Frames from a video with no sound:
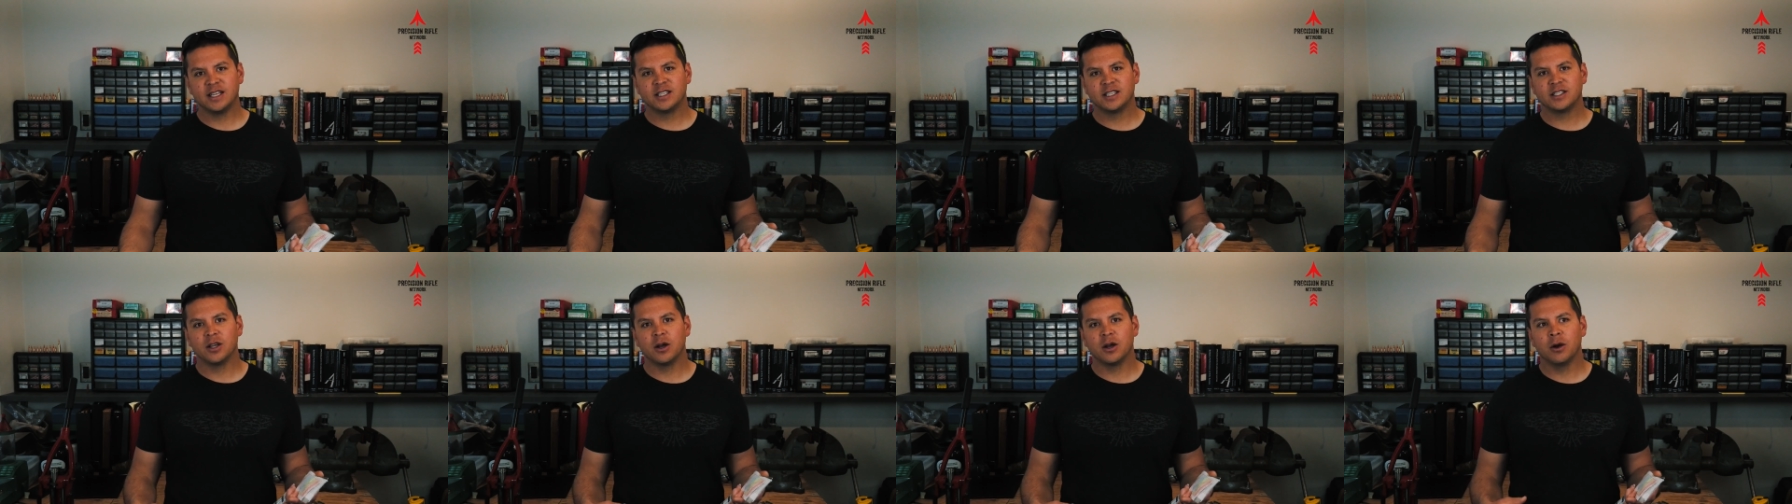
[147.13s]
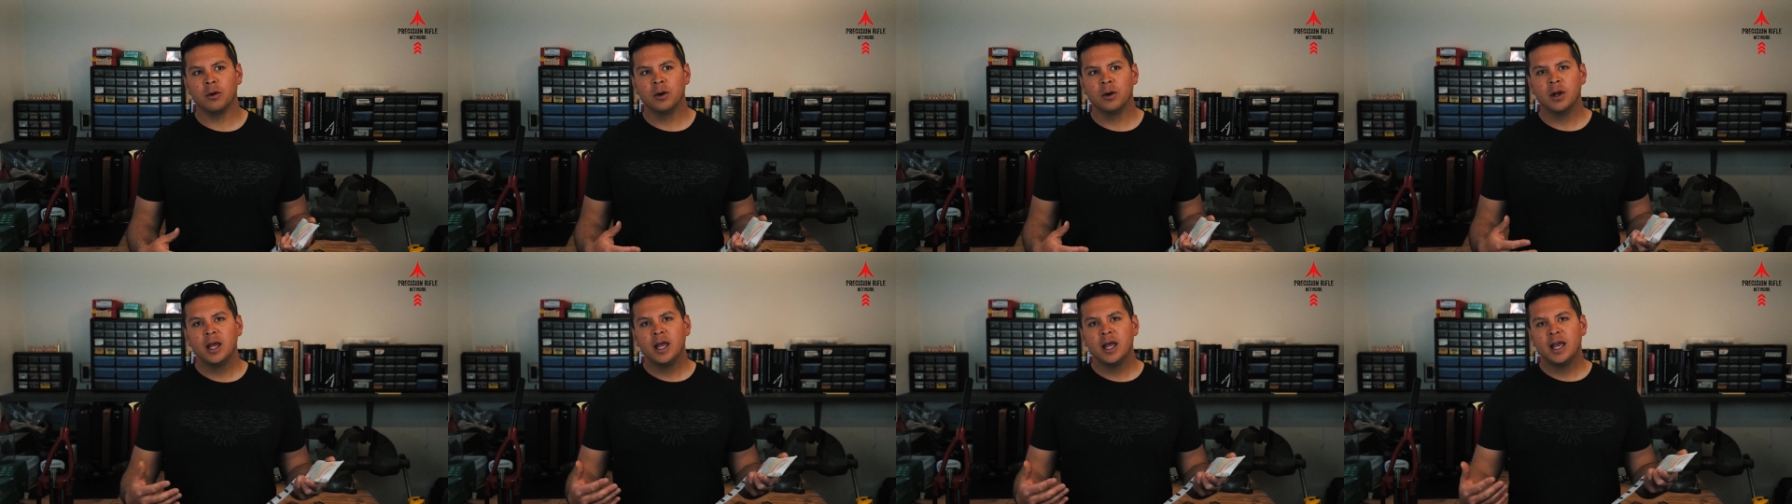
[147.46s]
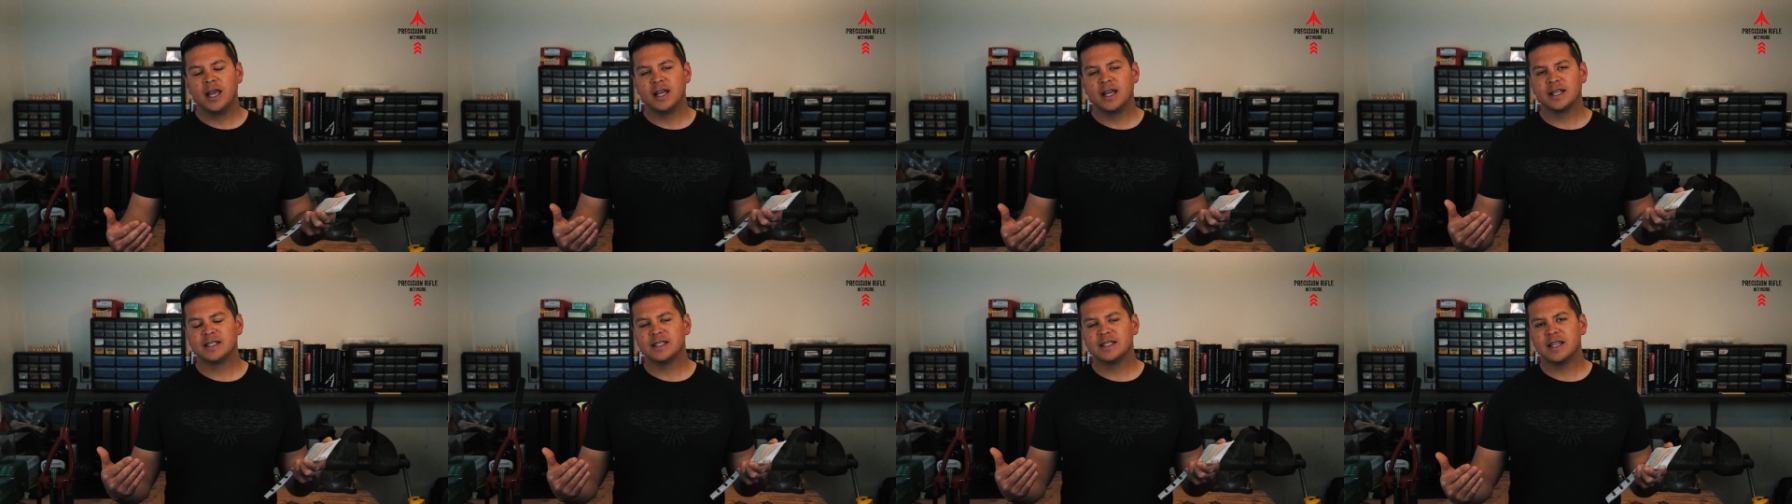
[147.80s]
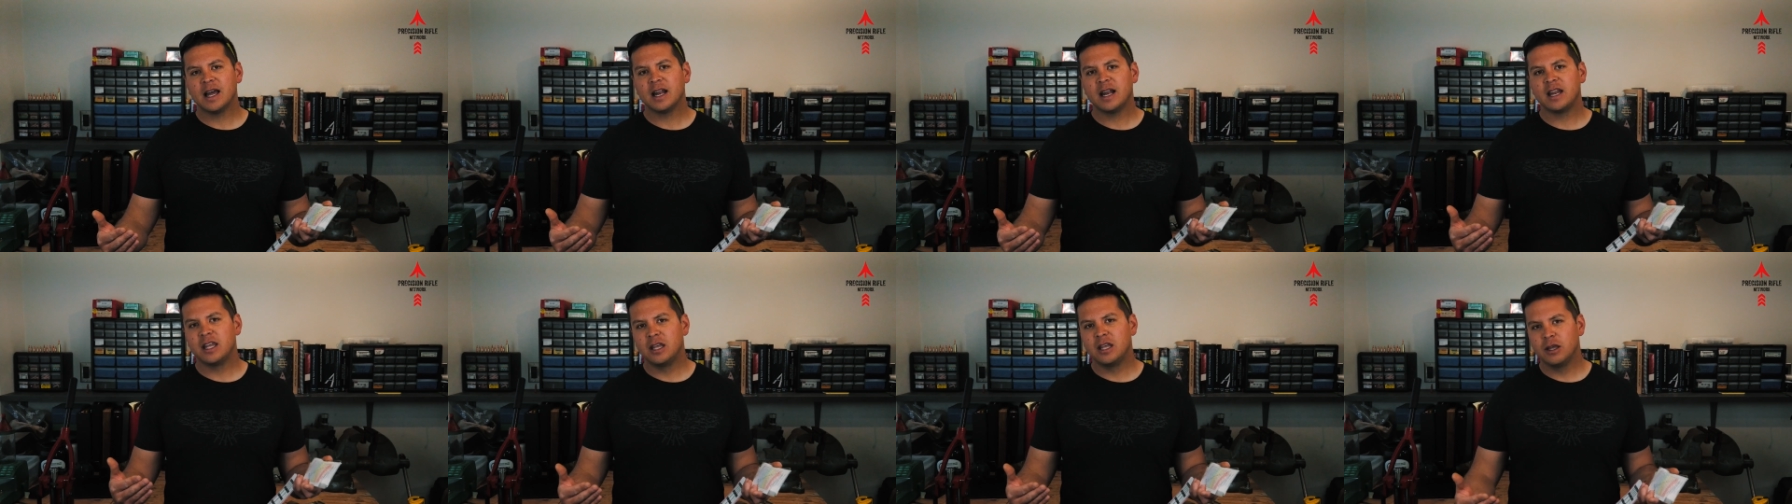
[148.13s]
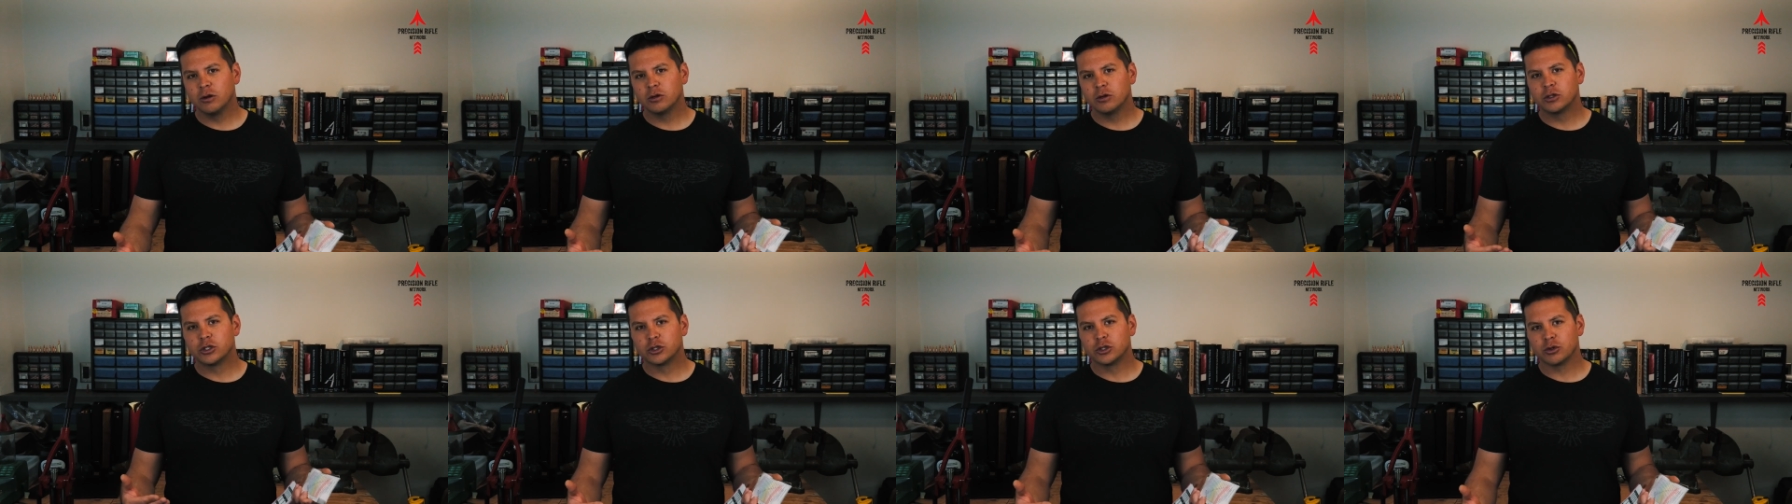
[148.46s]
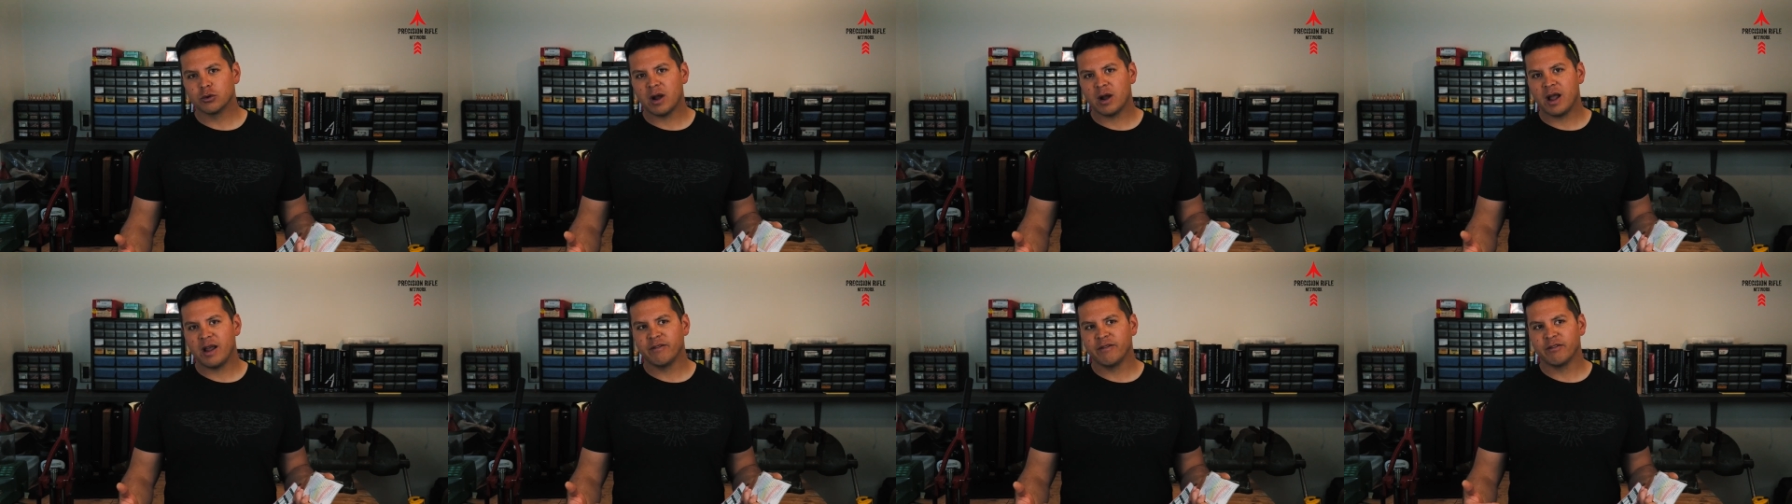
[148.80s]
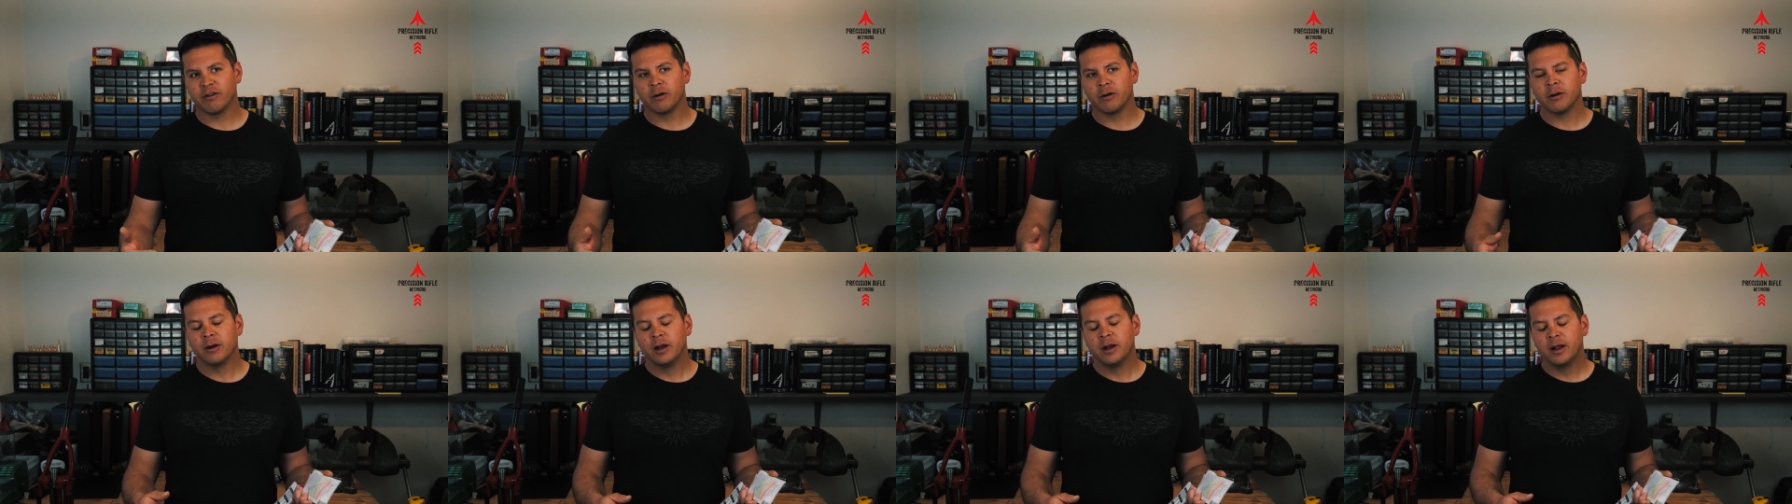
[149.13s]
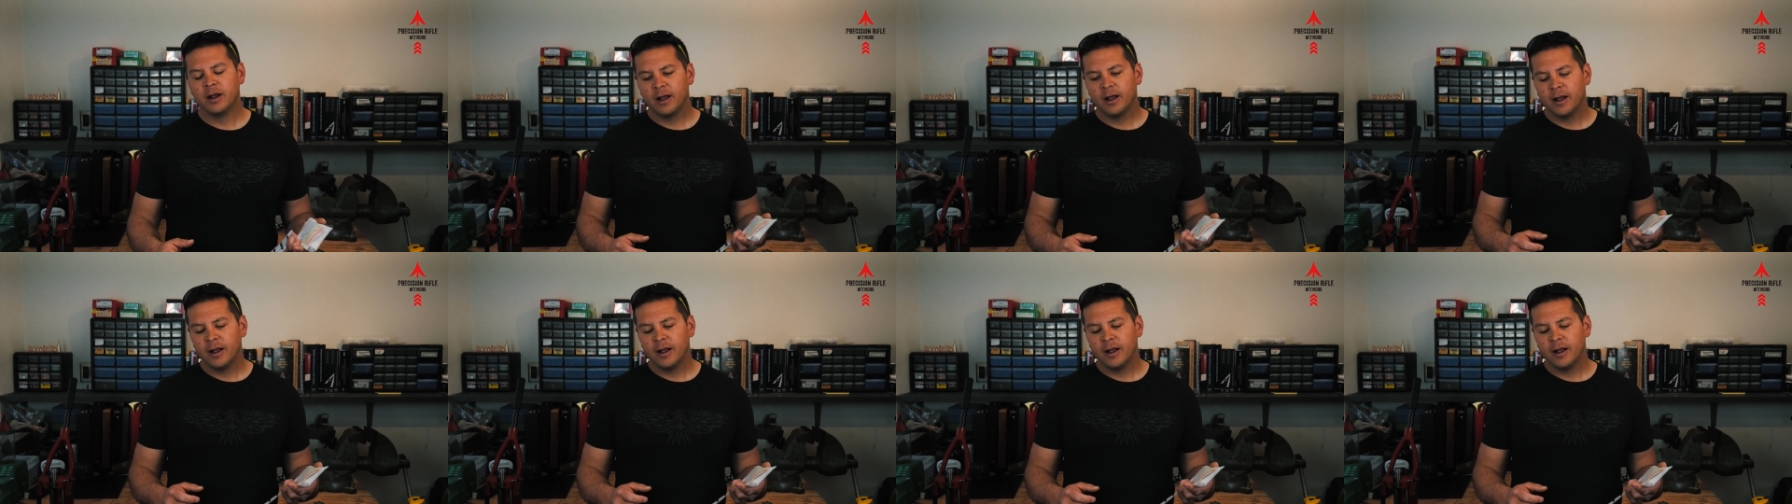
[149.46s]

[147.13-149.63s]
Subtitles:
so it's not a huge driver.